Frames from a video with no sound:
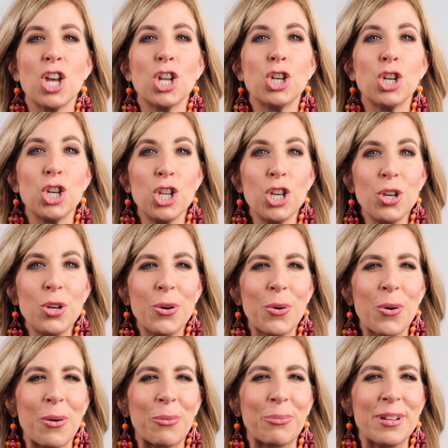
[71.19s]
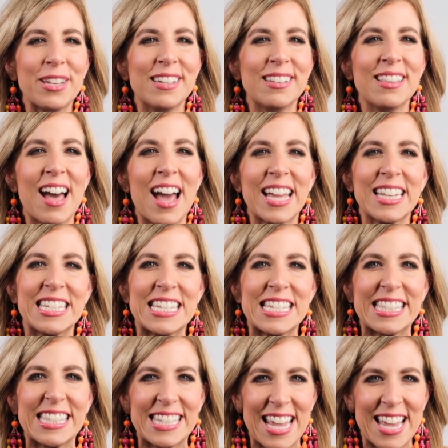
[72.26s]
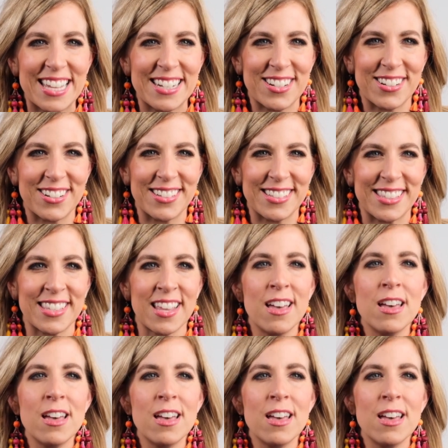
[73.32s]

new Real ID standards.